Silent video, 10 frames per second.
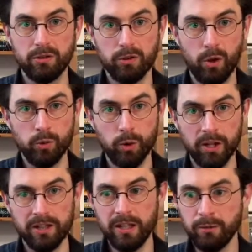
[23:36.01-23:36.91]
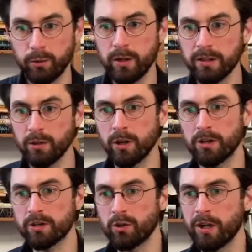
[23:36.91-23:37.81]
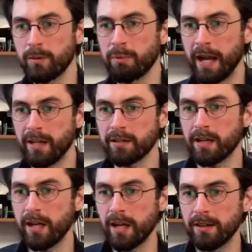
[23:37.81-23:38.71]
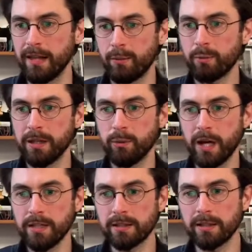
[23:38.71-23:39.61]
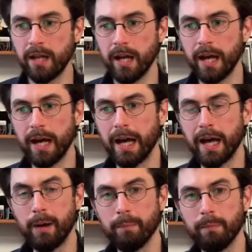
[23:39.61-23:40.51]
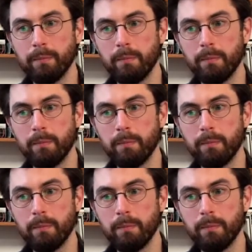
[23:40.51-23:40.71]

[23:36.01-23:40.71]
Don't work at the evil ones who are destroying the planet. That would be a waste. Also,